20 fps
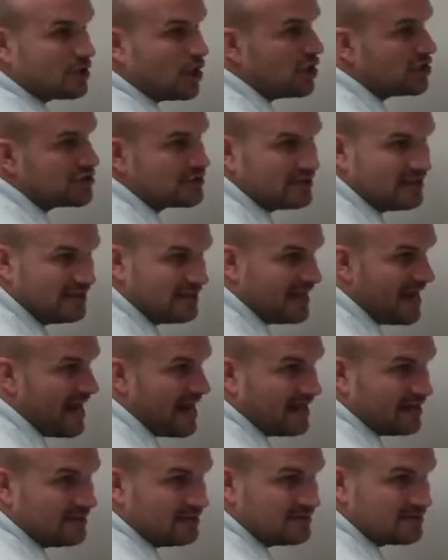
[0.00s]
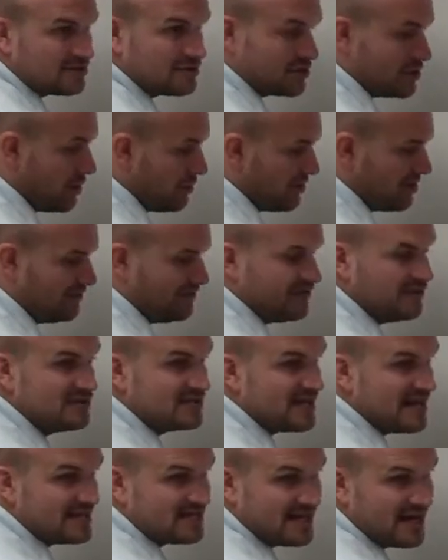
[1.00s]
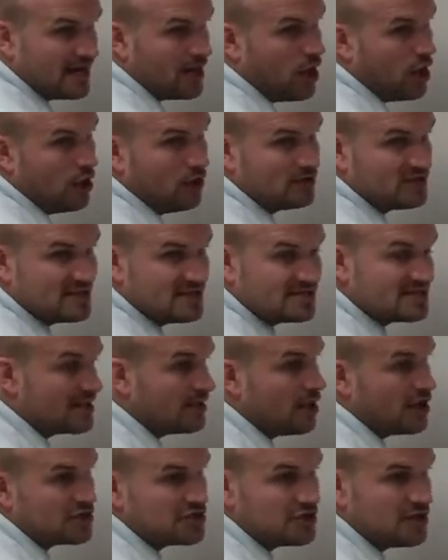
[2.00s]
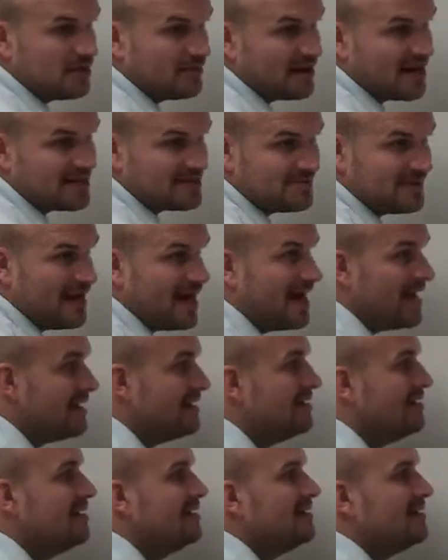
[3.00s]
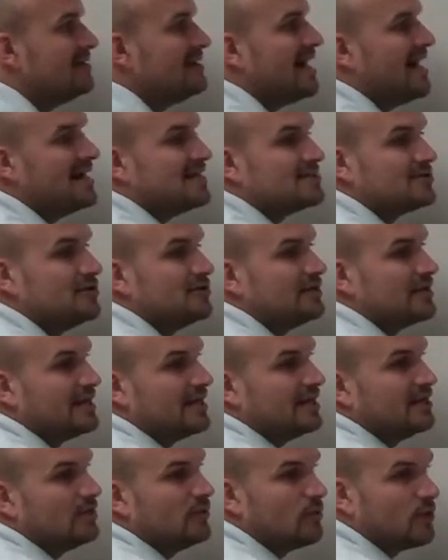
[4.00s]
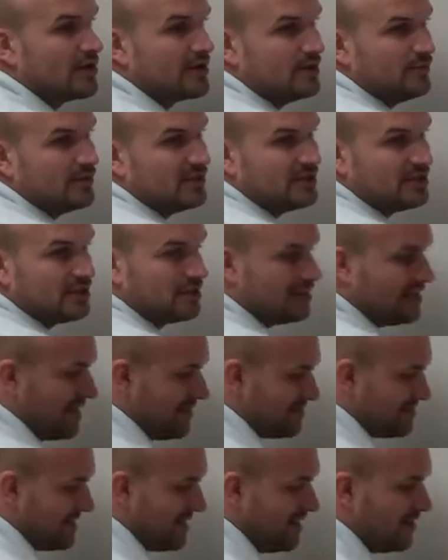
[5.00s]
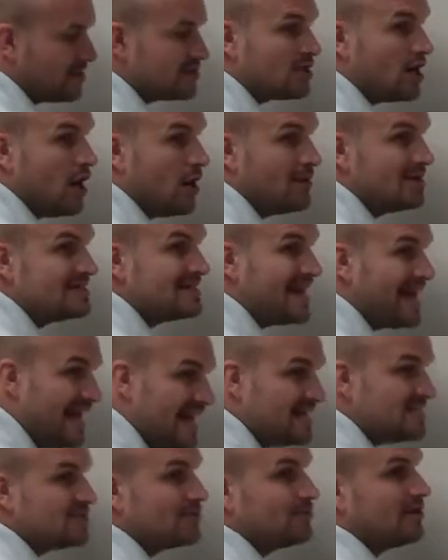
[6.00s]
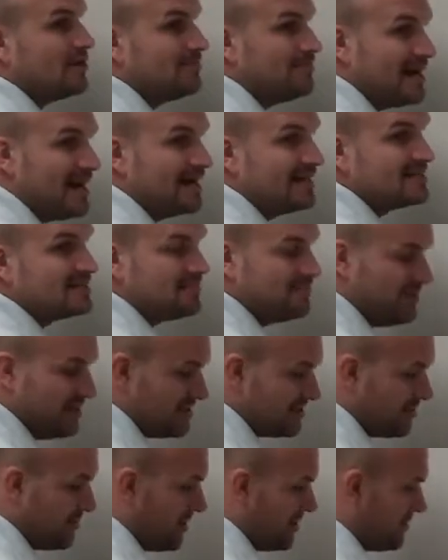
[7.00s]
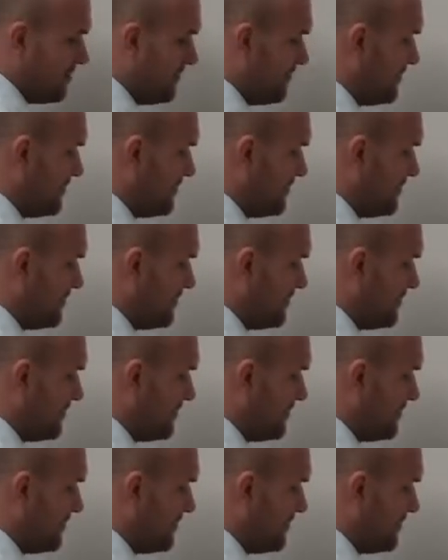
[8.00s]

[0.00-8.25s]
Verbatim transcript: larger than the A. So don't confuse that saying, oh, since the larger number has to be A. That is only working with the ellipse. Here it's always A squared minus B squared.